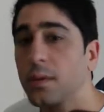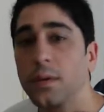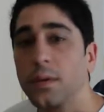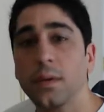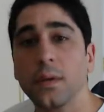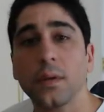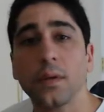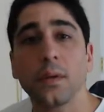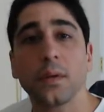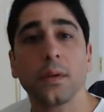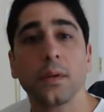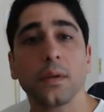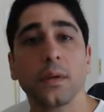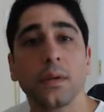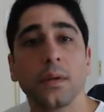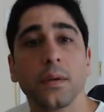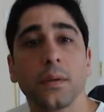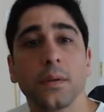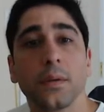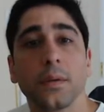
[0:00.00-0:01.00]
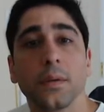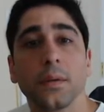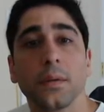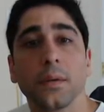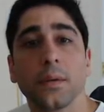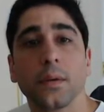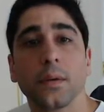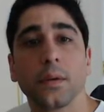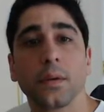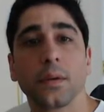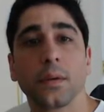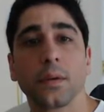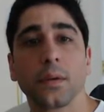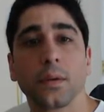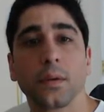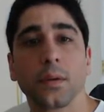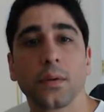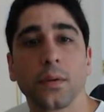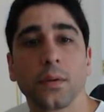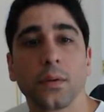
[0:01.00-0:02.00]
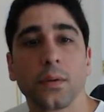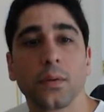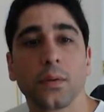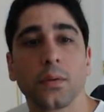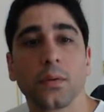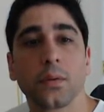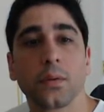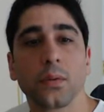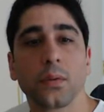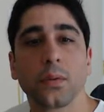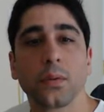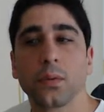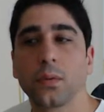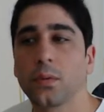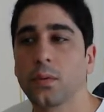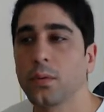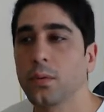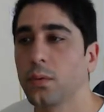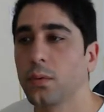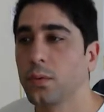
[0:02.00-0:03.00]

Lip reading: Nothing is said.